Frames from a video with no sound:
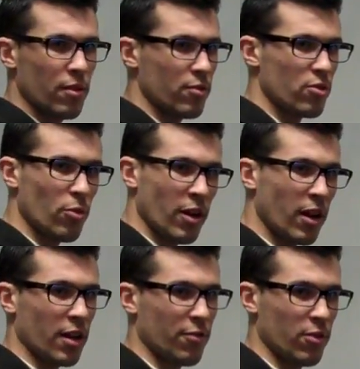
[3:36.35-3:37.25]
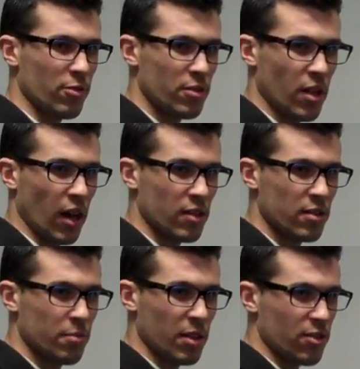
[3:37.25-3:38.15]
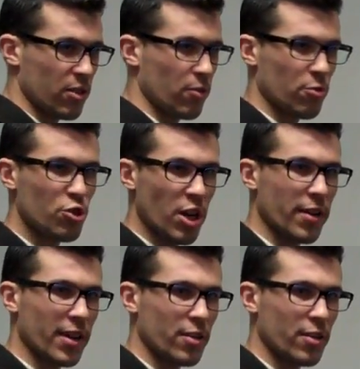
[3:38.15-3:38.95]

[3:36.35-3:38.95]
There's no ionic for Lewis dots because they don't share